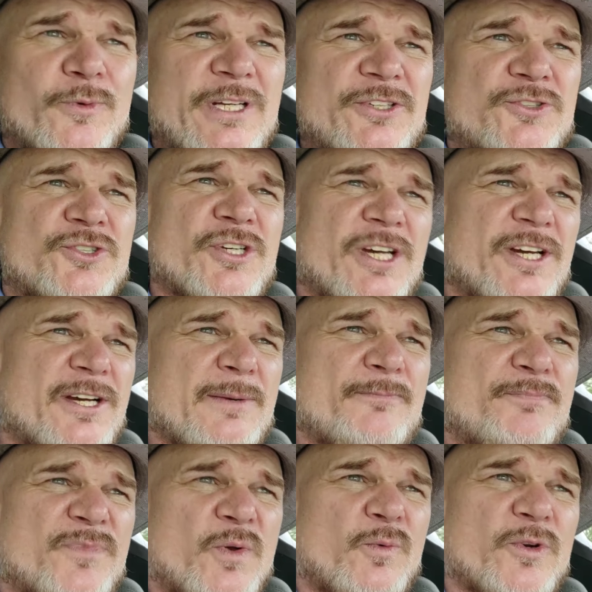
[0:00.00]
which uh,
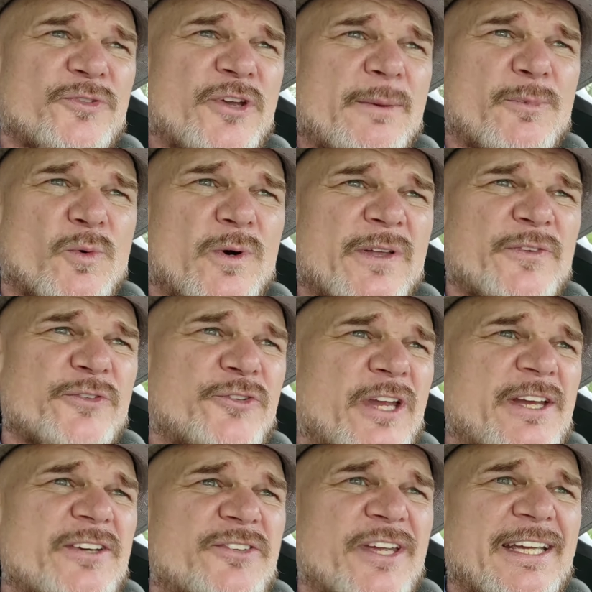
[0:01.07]
was number one in the
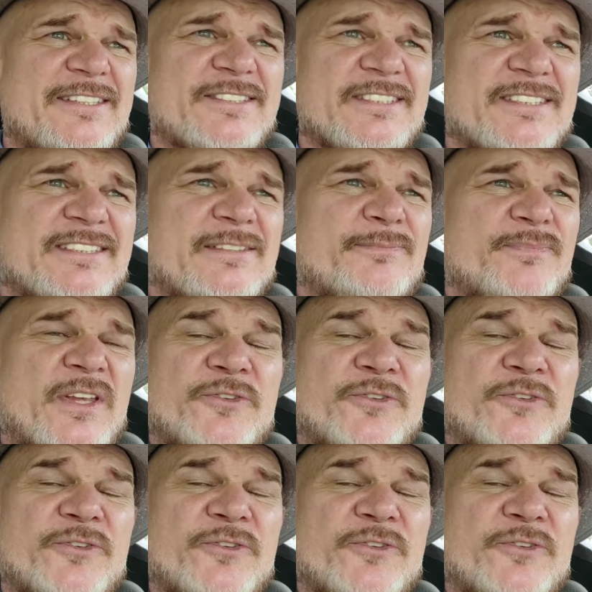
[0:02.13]
state of Texas.